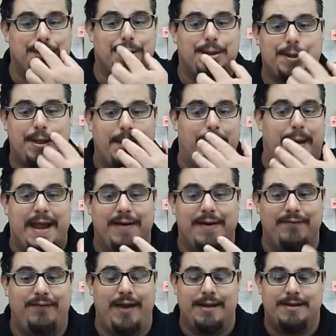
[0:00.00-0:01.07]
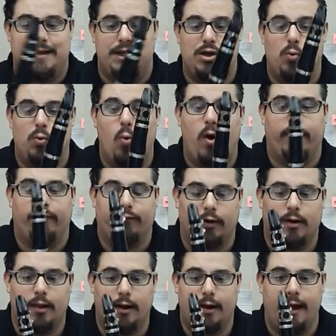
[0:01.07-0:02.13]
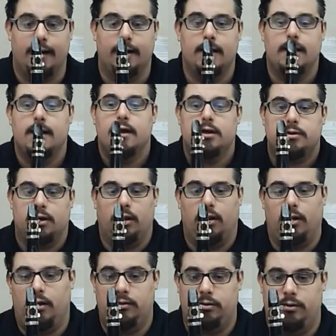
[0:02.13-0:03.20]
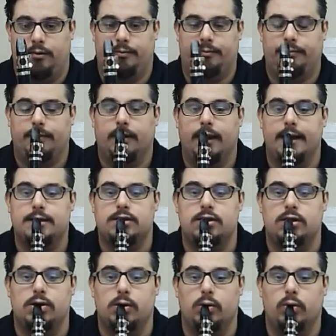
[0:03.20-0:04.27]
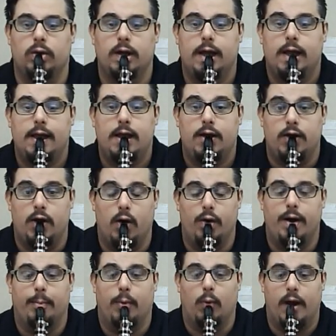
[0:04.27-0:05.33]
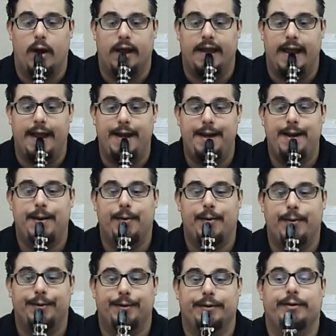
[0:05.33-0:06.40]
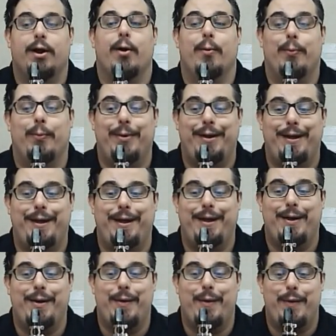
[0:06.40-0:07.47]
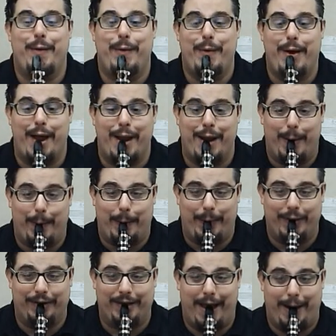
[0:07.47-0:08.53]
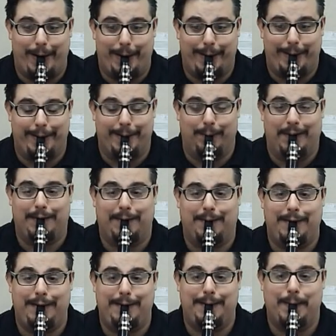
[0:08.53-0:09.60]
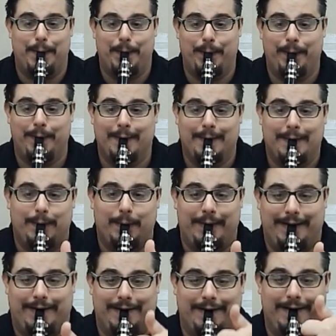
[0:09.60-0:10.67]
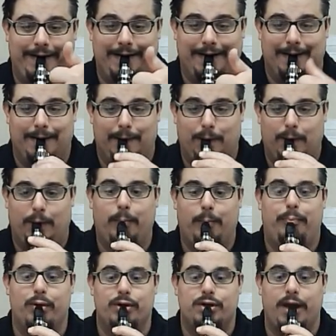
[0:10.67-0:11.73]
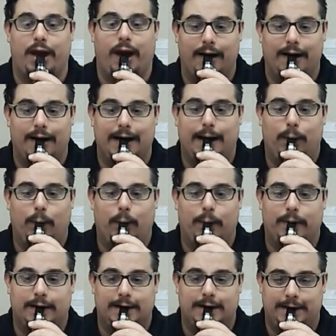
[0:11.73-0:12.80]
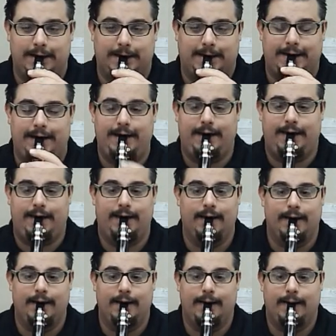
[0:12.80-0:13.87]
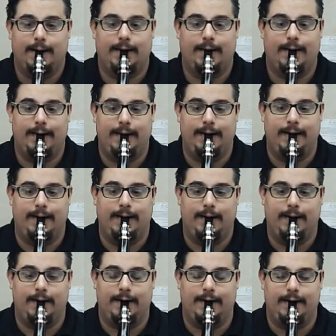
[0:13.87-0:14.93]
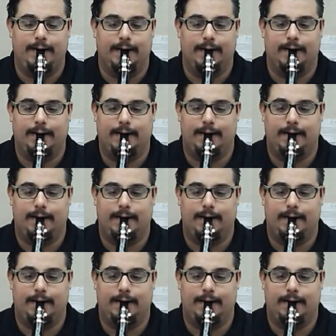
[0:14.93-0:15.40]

the band face that you want for clarinet. So let's do note number 1 again. Go wee, and then put that onto your mouthpiece. Make sure you're pushing up onto your teeth and using your